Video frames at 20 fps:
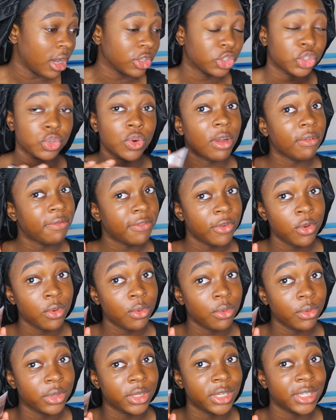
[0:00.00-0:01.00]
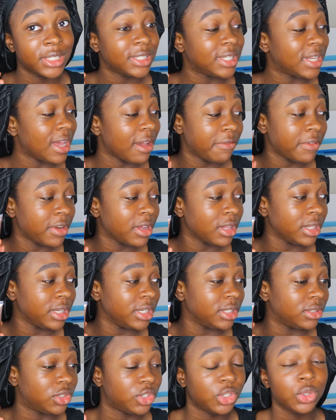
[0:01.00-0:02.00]
Truffle, is
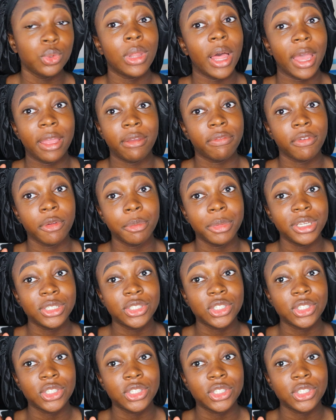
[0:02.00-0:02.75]
definitely too light for me.